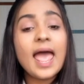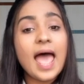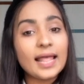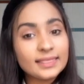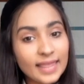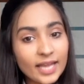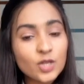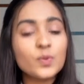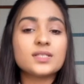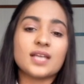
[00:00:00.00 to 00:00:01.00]
and then you
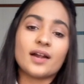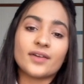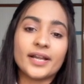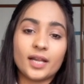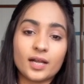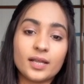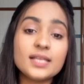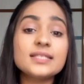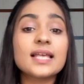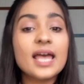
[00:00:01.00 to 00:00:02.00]
will start writing
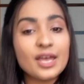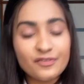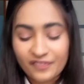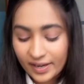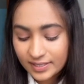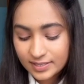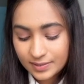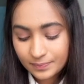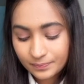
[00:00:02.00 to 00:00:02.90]
its effects.